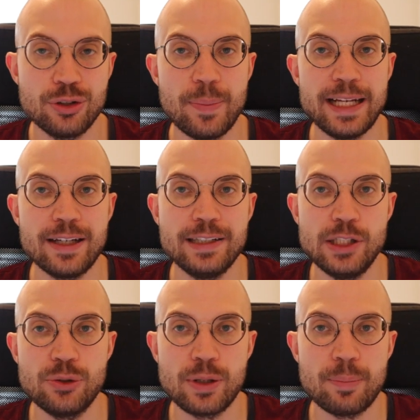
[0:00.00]
the main idea
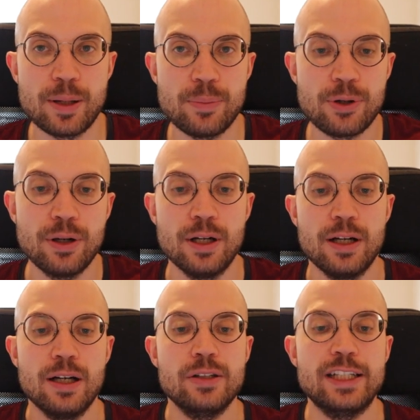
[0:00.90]
to remember.
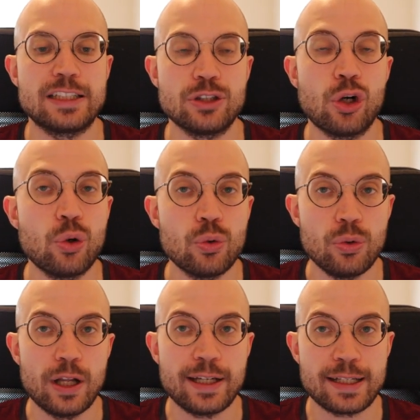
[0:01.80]
There's no
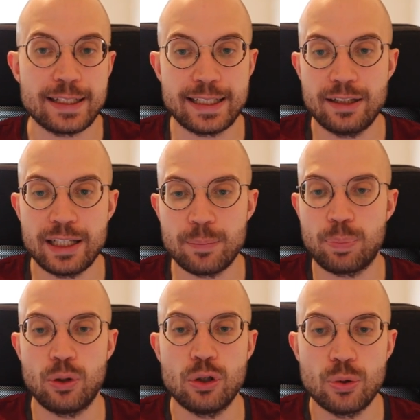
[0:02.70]
like killing
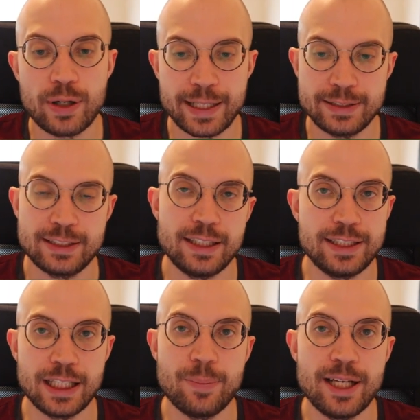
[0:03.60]
blow kingside
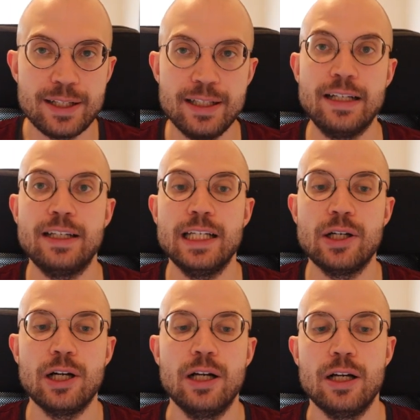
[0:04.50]
checkmate attack
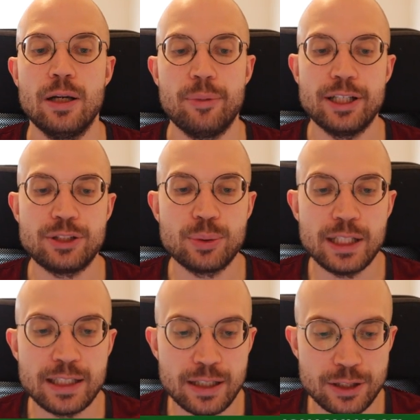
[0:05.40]
here, but it's
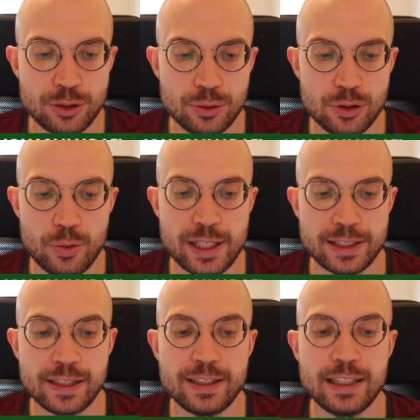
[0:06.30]
really nice to know this
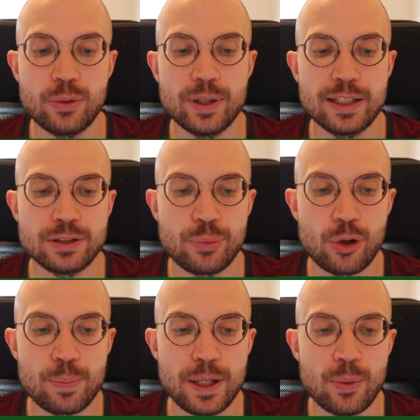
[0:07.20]
idea with this
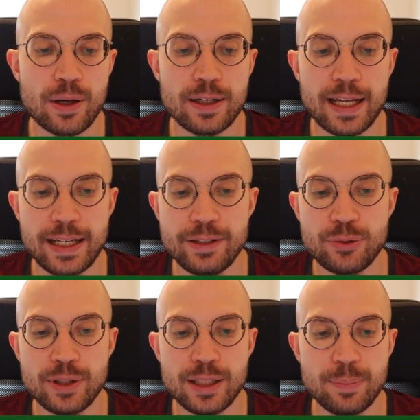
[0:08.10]
rook b1,
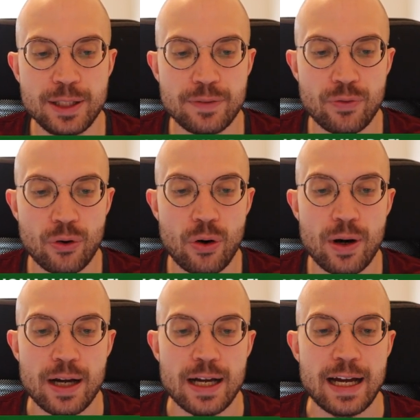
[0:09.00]
a3, b4,
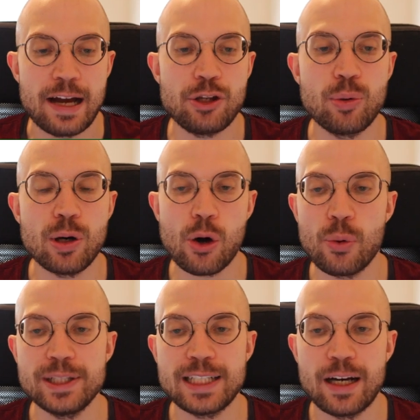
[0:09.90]
and you will
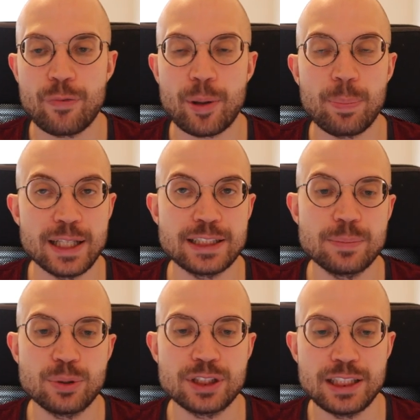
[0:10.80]
always have a
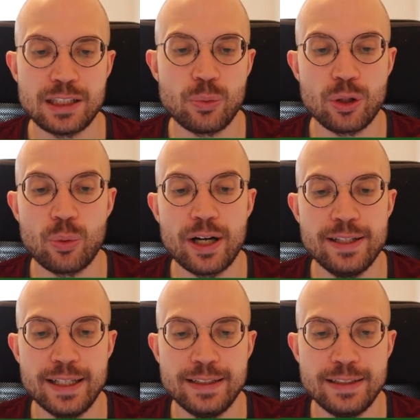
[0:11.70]
pleasant position with white
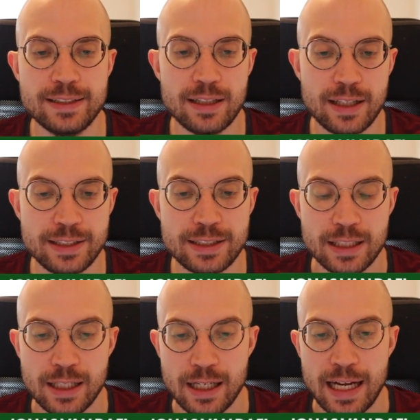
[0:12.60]
in these lines.
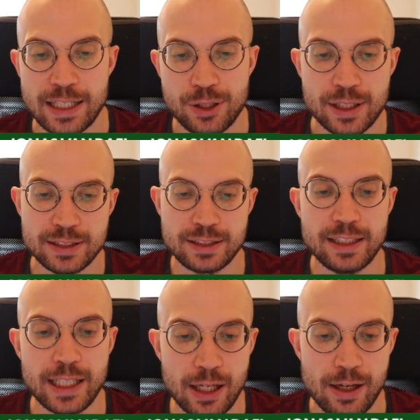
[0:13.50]
As you can
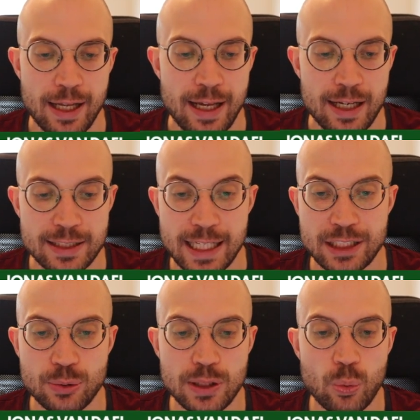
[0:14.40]
see here, it is
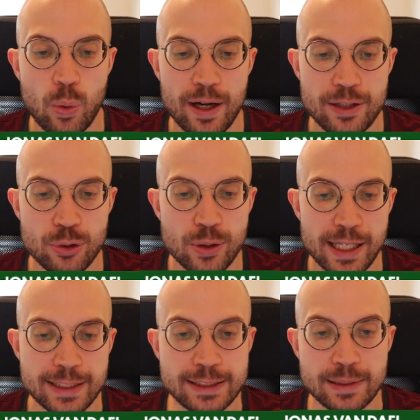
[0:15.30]
actually white who
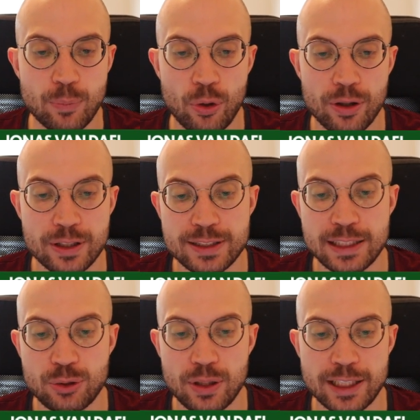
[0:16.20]
has the more
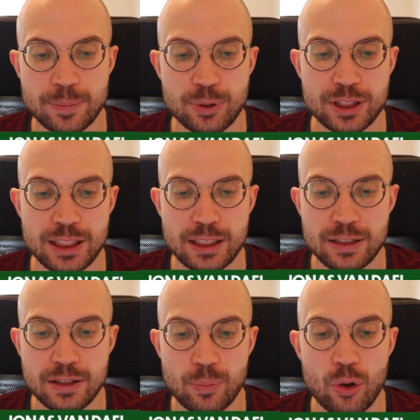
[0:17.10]
centralized
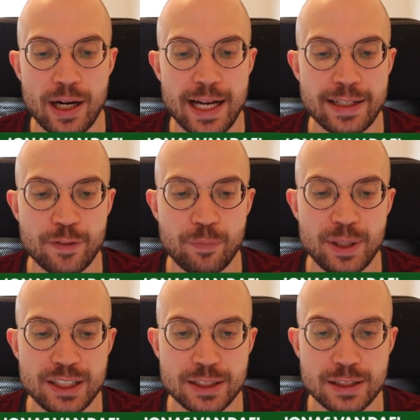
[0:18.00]
position, the more active
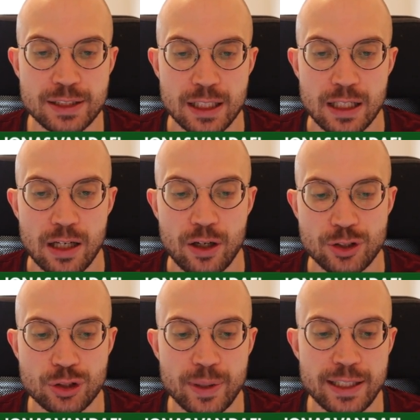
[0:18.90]
pieces,
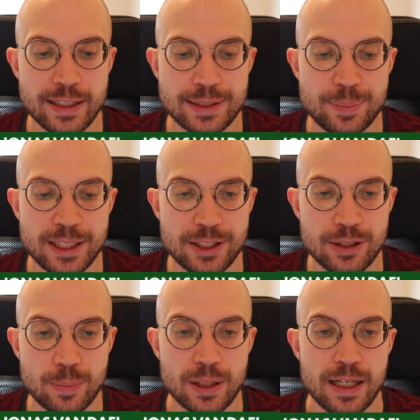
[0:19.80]
also a nice
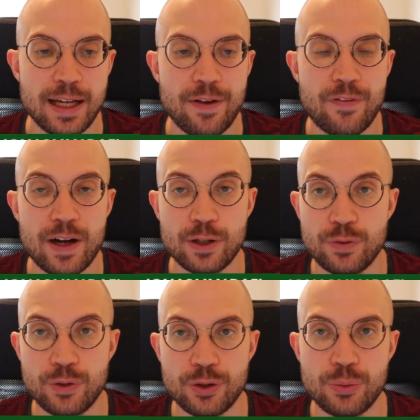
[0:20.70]
bishop, a file
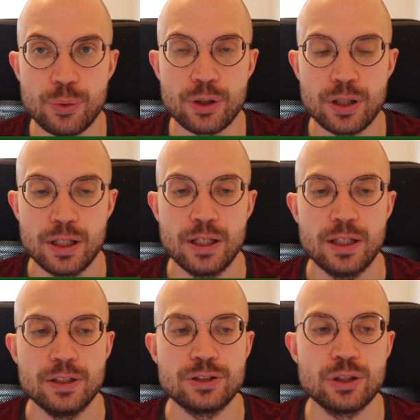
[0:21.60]
for the rook.
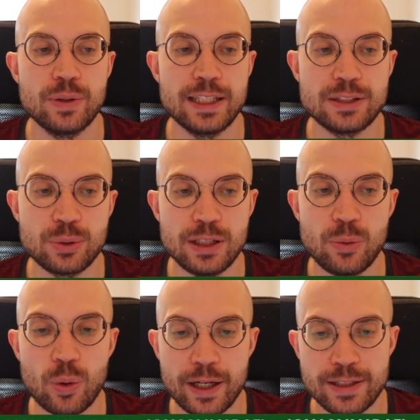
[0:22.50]
So it is really
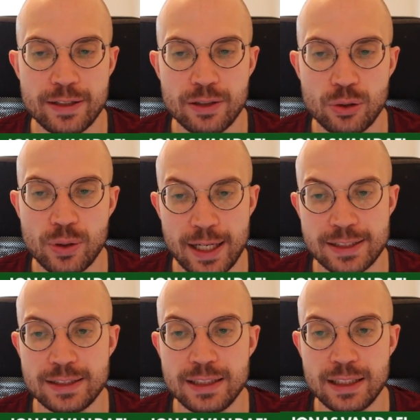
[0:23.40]
white here who
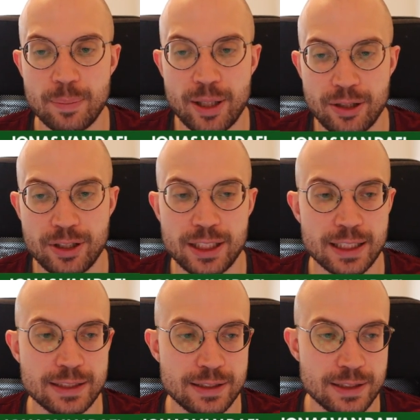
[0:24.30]
has the better
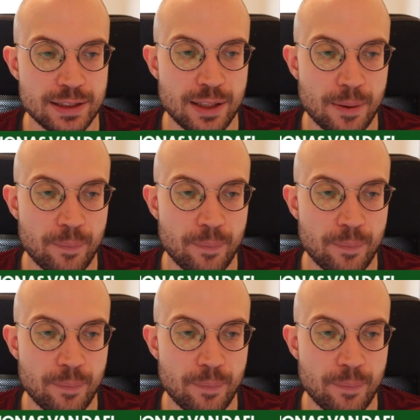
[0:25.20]
chances.